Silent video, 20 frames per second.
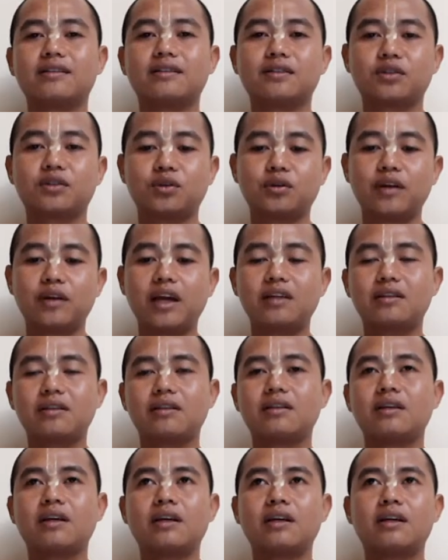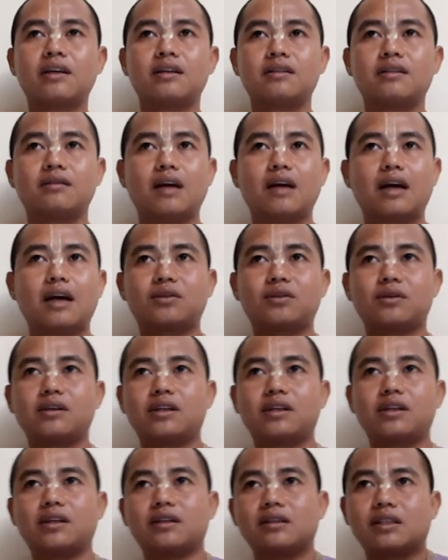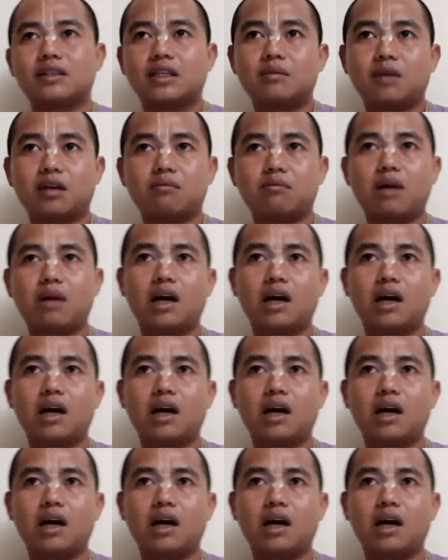So that's actually Srimad